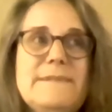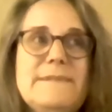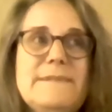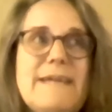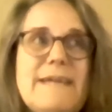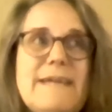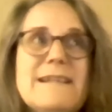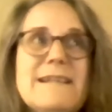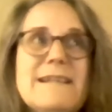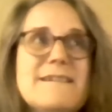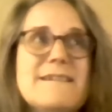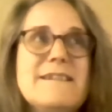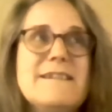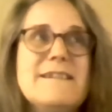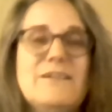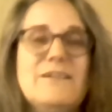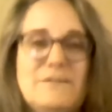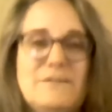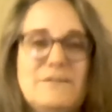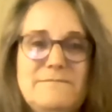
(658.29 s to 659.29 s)
that is
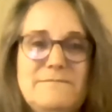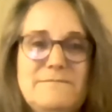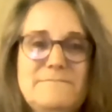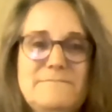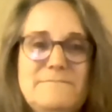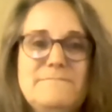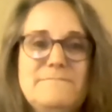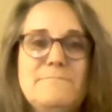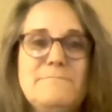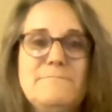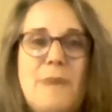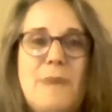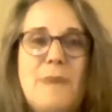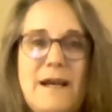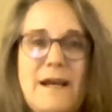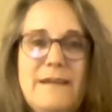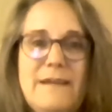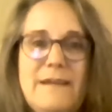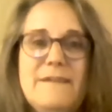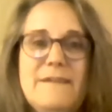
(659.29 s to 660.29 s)
still
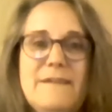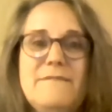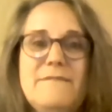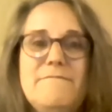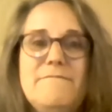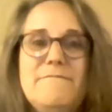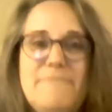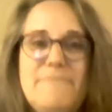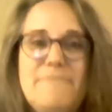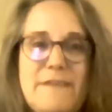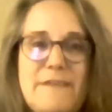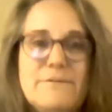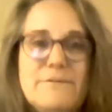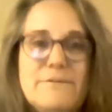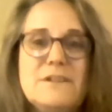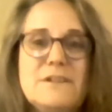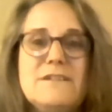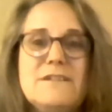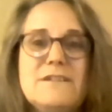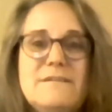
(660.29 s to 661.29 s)
my favorite